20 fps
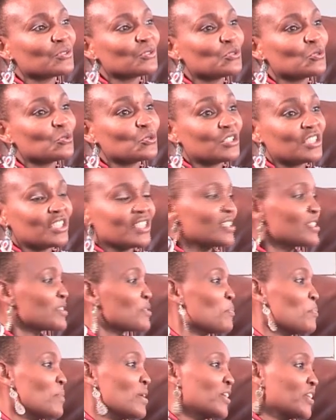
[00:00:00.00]
you're
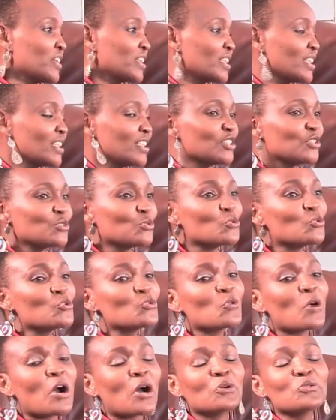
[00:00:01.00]
just married and you don't
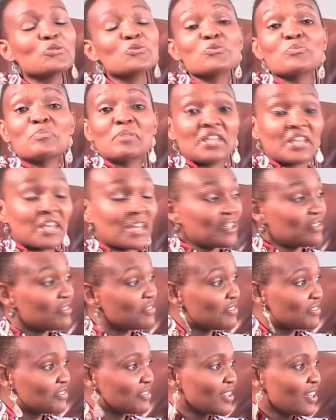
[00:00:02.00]
know how to
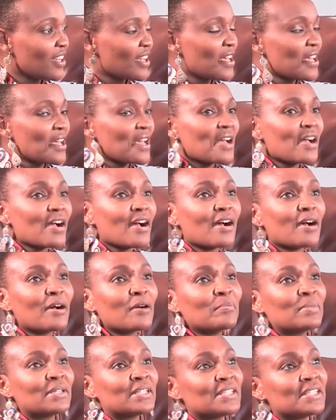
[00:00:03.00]
behave.
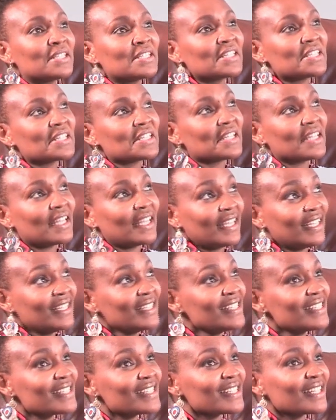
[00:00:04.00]
But
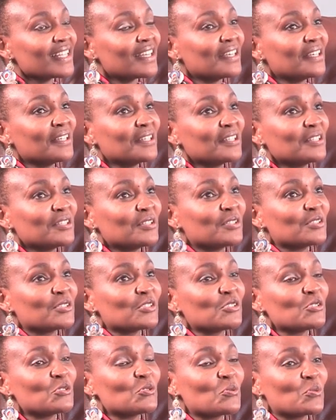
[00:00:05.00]
yet,
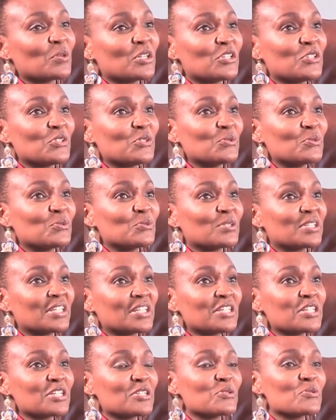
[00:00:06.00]
when you
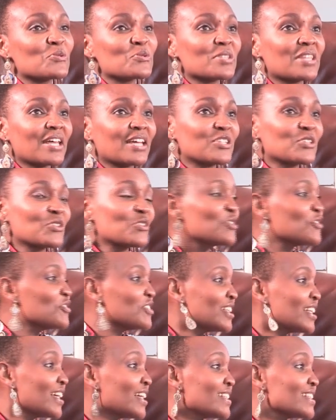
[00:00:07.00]
get into that
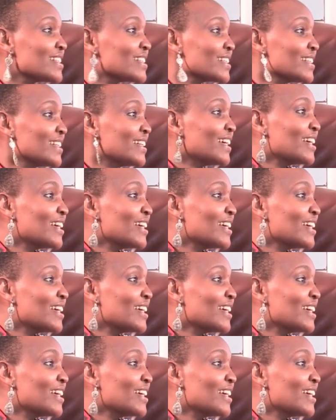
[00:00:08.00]
covenant,